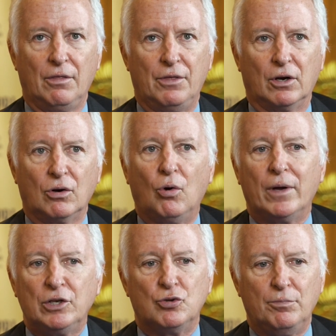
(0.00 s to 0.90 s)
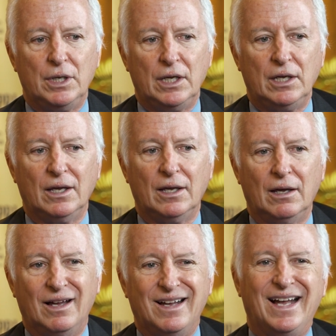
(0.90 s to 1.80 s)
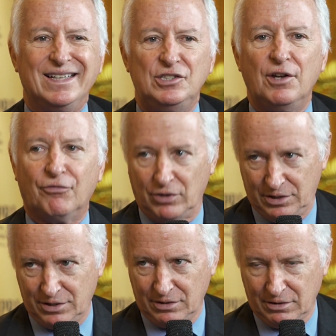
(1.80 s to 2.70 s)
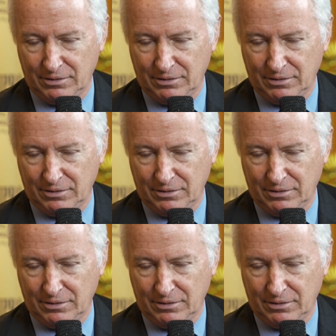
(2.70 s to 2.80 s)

that are going to be different